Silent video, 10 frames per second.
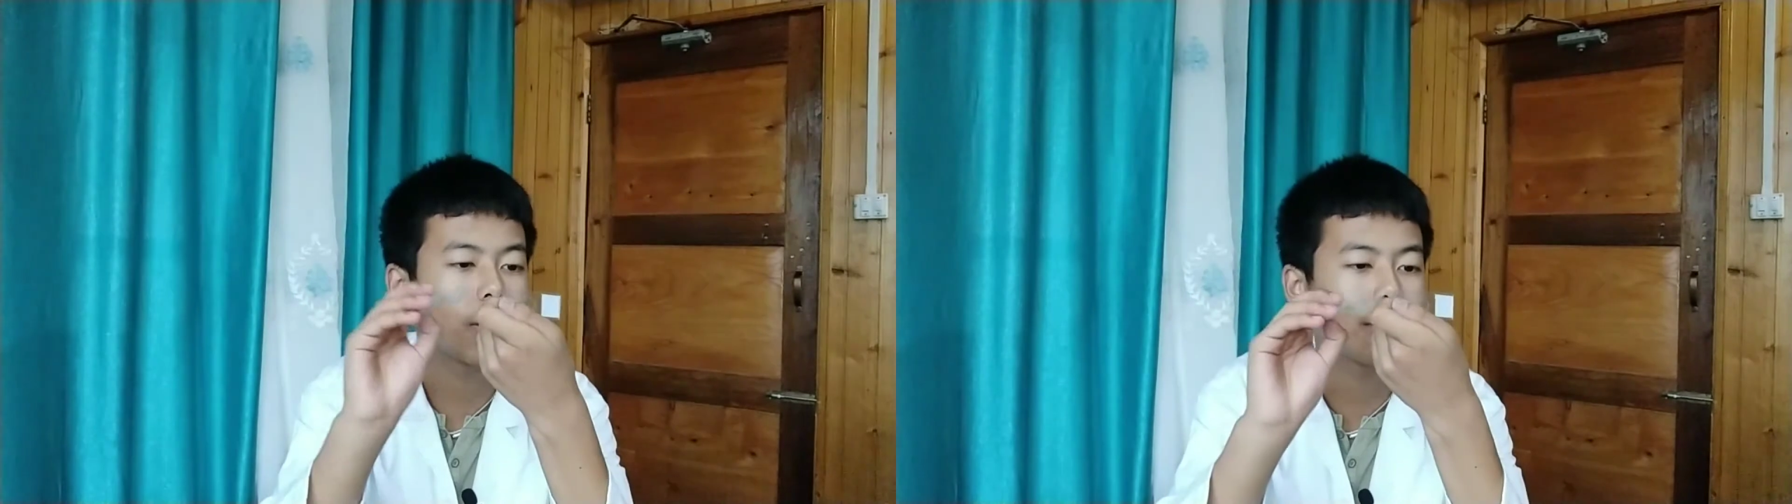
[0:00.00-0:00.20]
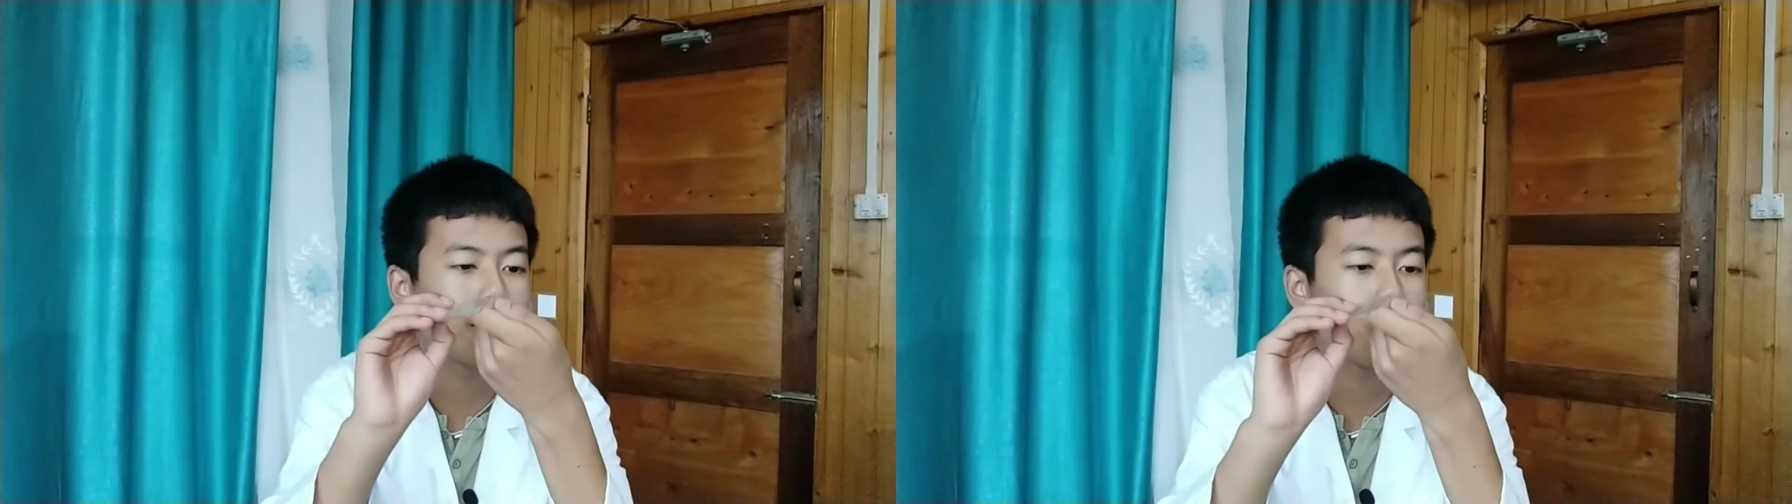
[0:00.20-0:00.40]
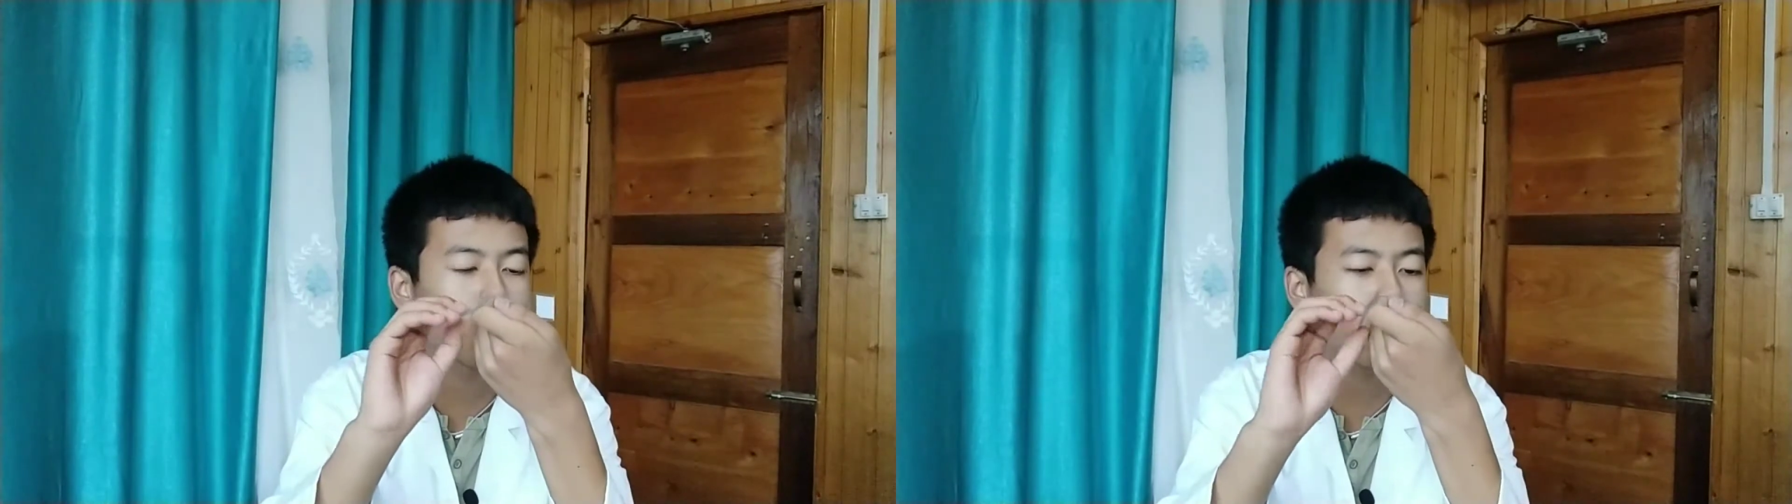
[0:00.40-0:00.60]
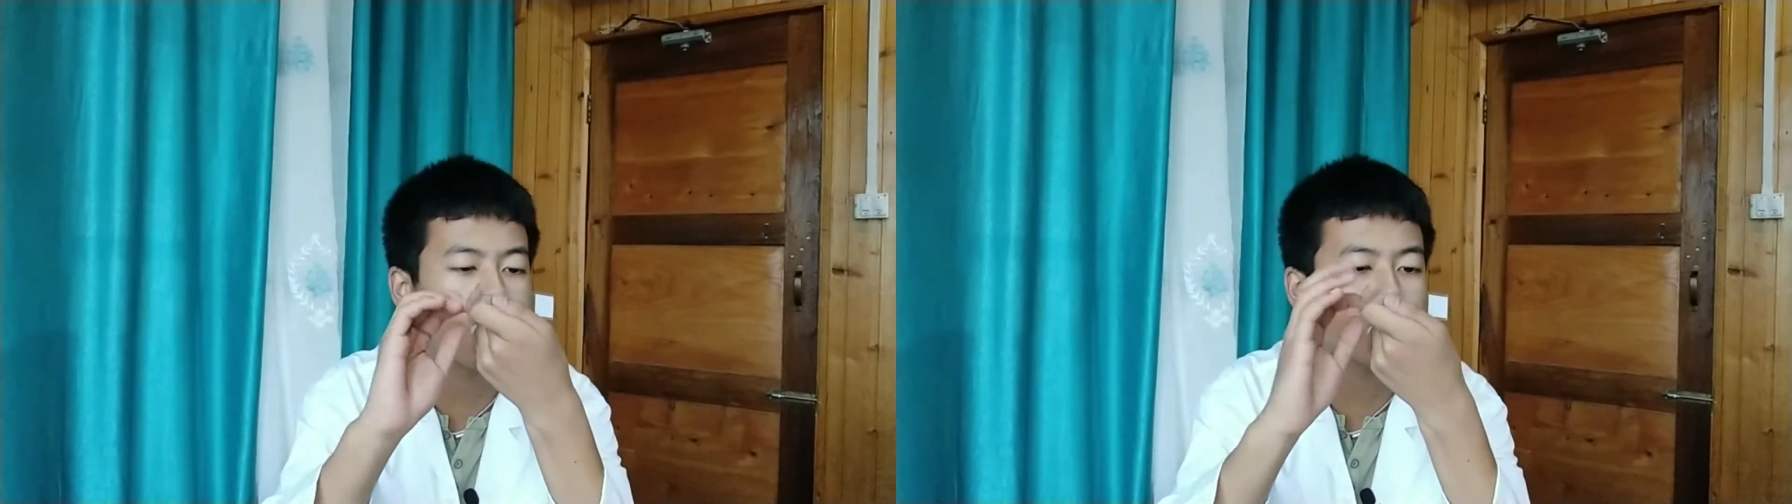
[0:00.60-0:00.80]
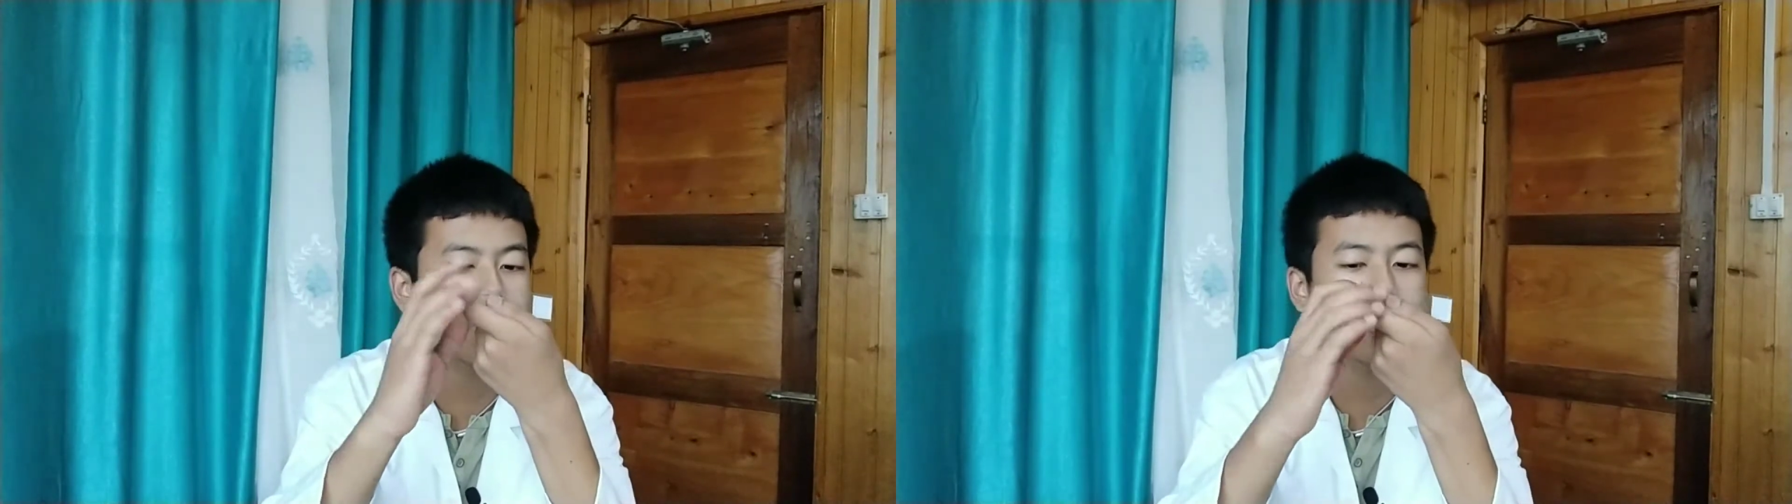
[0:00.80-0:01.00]
of
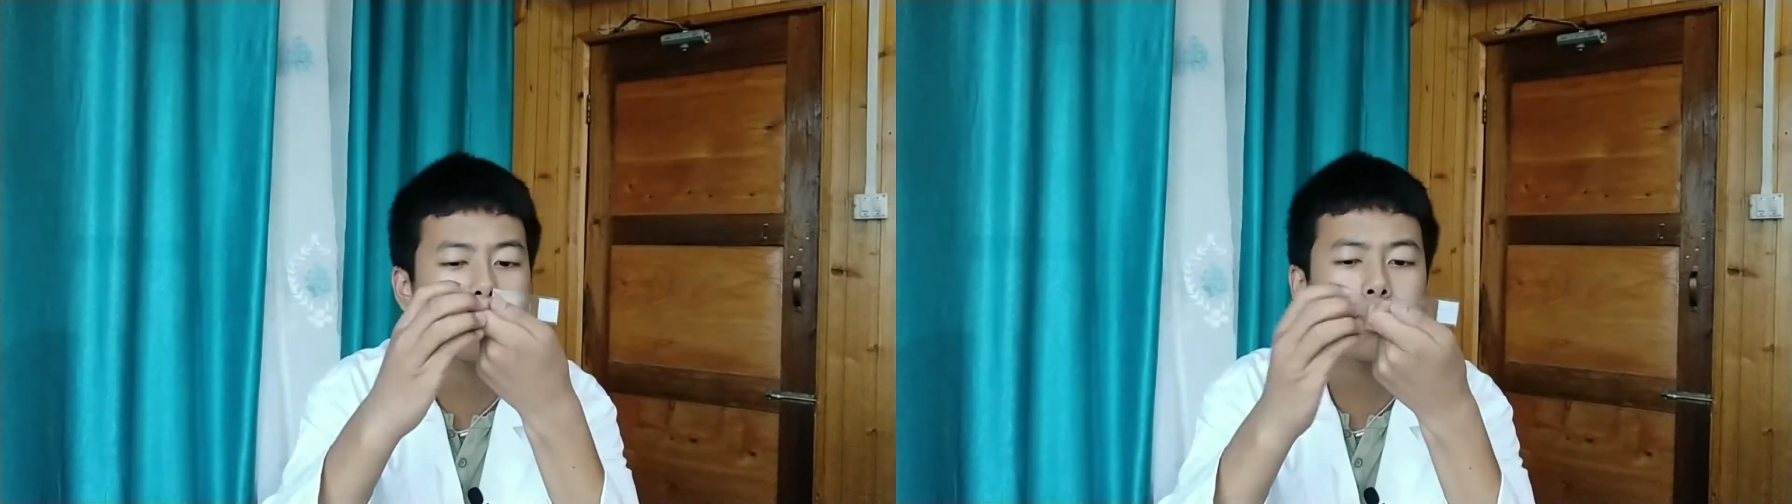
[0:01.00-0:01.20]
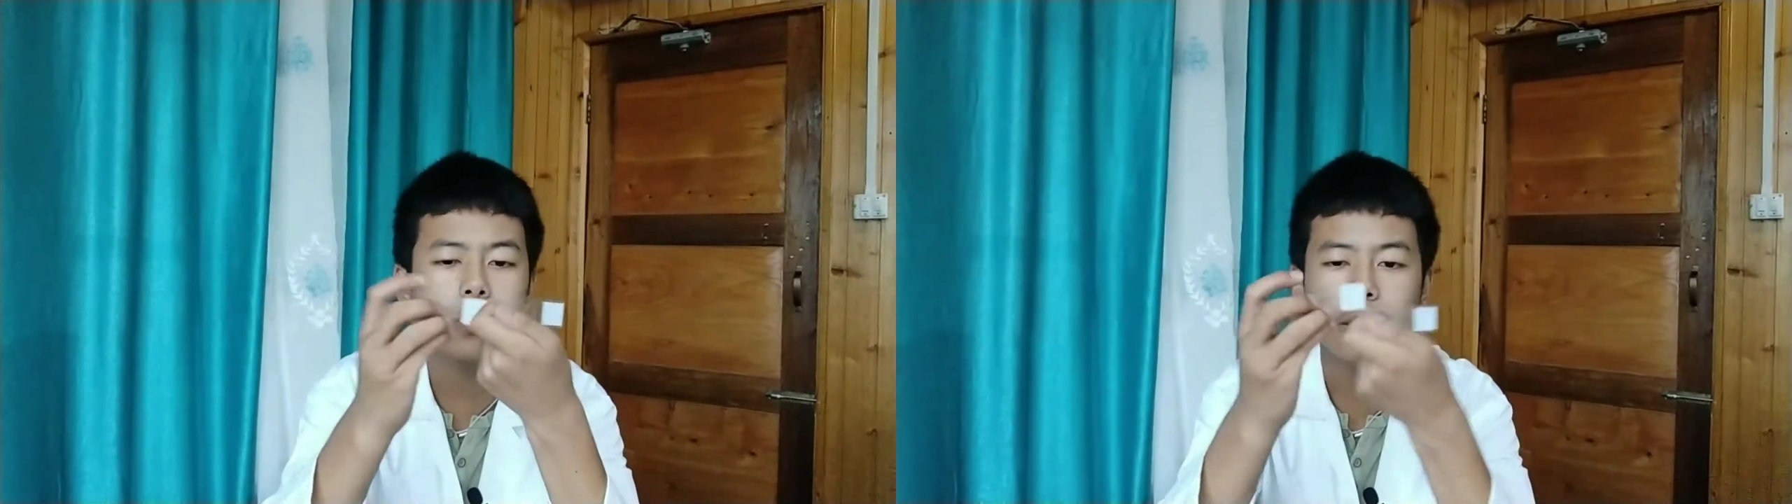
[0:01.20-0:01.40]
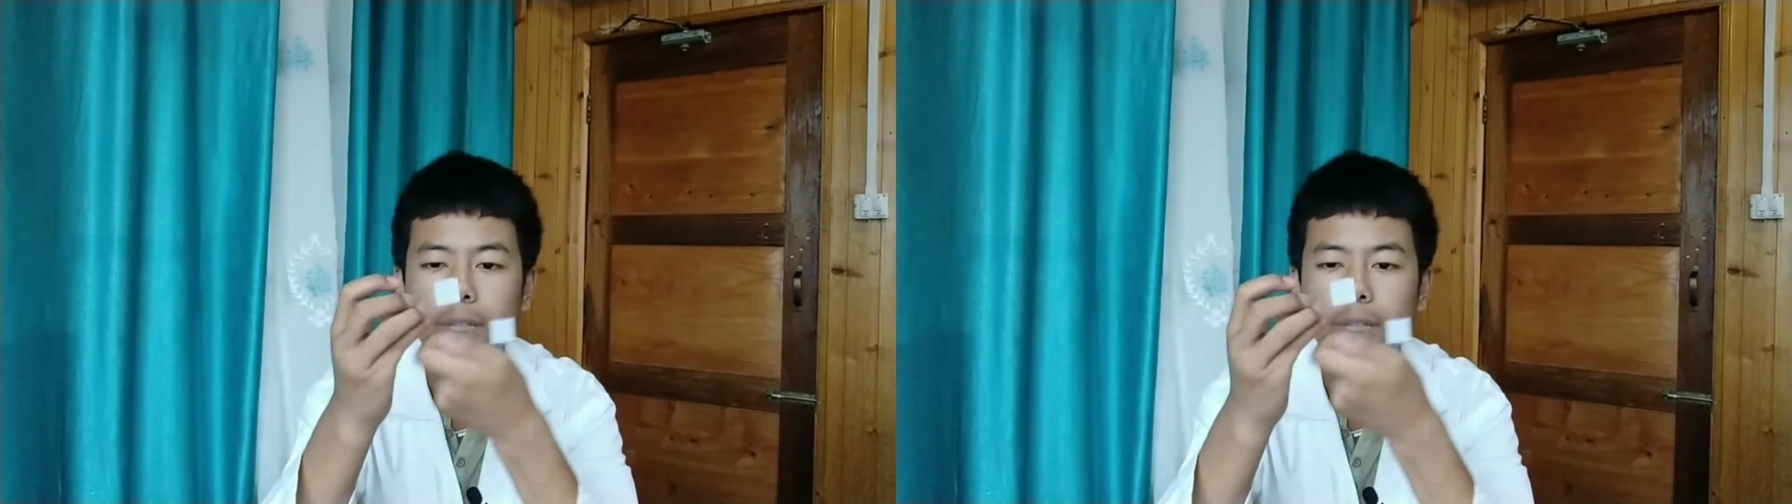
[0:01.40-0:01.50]
monocot root